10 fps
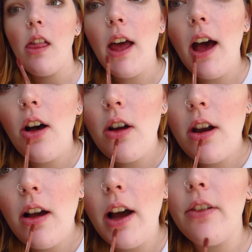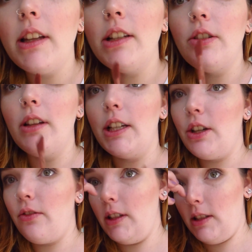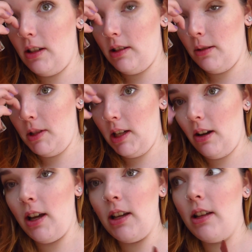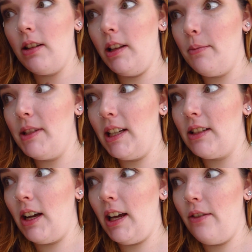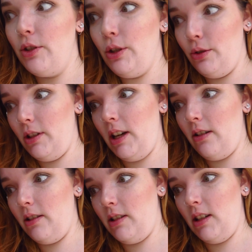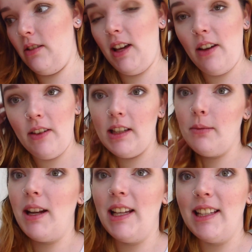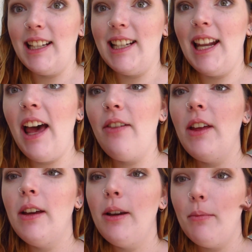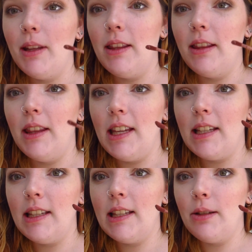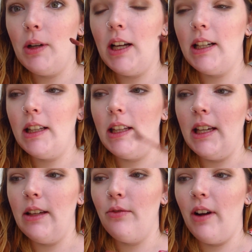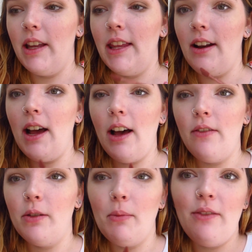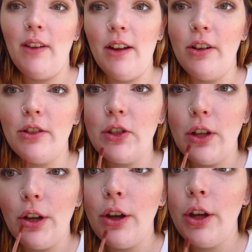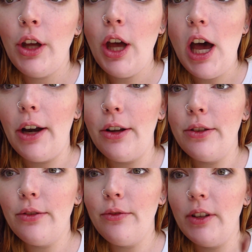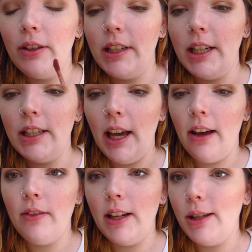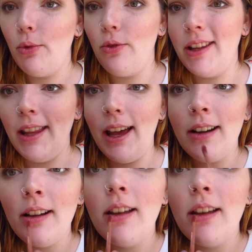that on. I really do like Jeffree Star's lipsticks. I have 2 now instead of having as many as I did have, but this one and the red that I have are my favourites, so I don't feel the need to have any more than that.